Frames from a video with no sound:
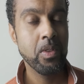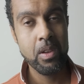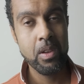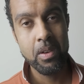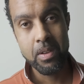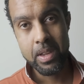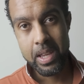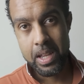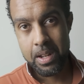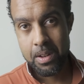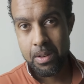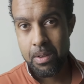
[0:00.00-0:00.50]
You
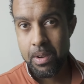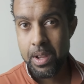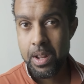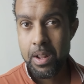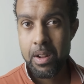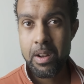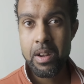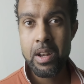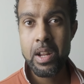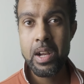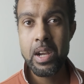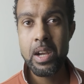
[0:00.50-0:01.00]
can do it
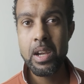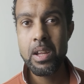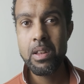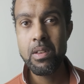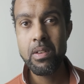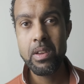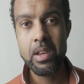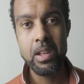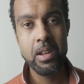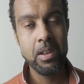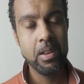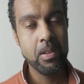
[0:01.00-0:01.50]
online,
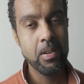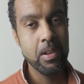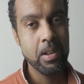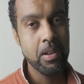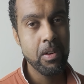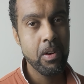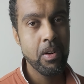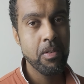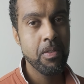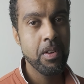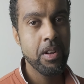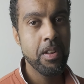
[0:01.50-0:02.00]
you can do it
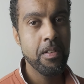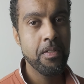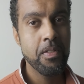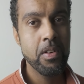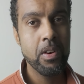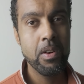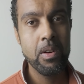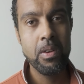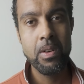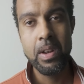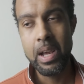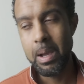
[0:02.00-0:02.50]
over the
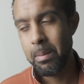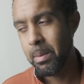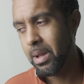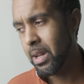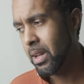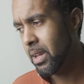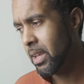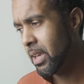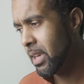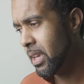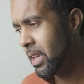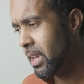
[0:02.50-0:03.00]
phone. I
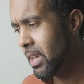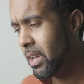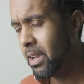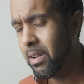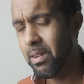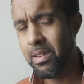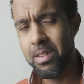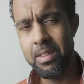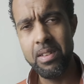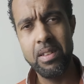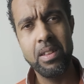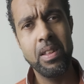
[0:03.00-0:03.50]
mean, here
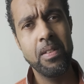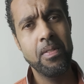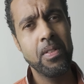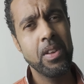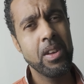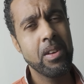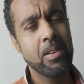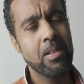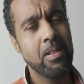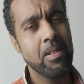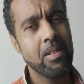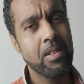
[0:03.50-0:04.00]
it's
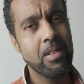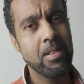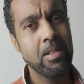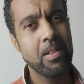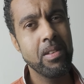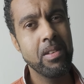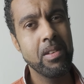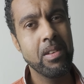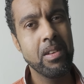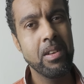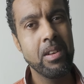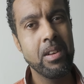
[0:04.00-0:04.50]
difficult
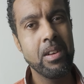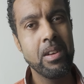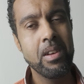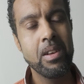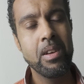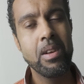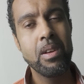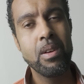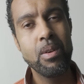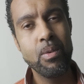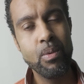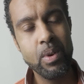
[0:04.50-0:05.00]
to
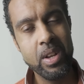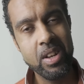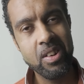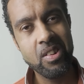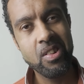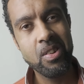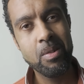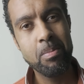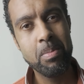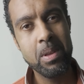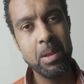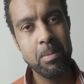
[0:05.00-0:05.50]

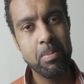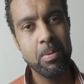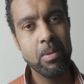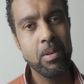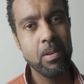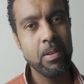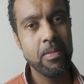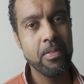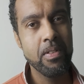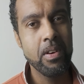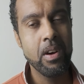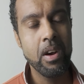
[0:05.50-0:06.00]
reach
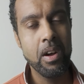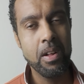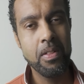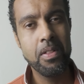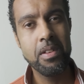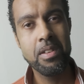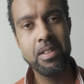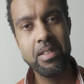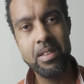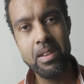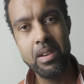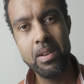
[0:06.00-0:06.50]
people for
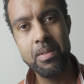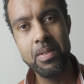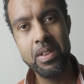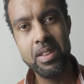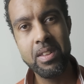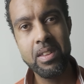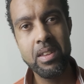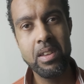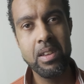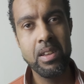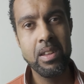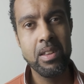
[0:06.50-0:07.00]
other
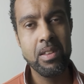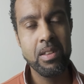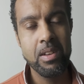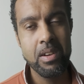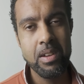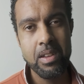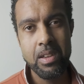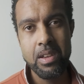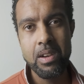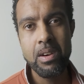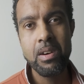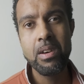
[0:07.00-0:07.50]
services, or
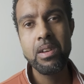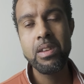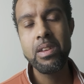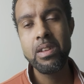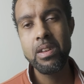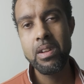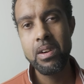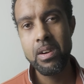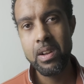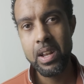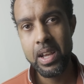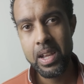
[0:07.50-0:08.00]
you
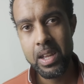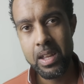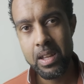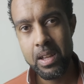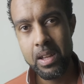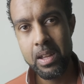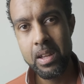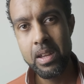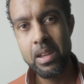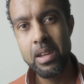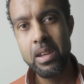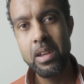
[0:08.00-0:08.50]
know, like
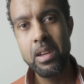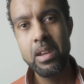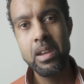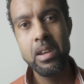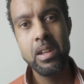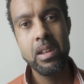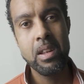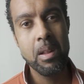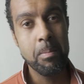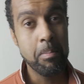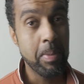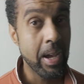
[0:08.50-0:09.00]

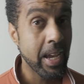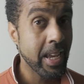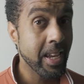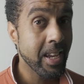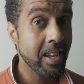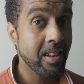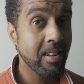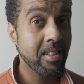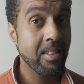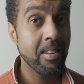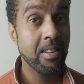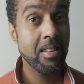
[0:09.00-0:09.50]
the
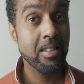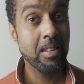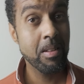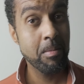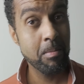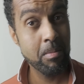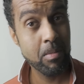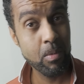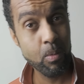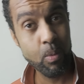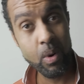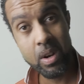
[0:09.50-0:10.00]
banking
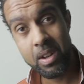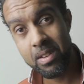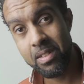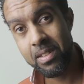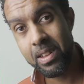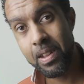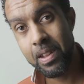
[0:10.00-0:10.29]
system works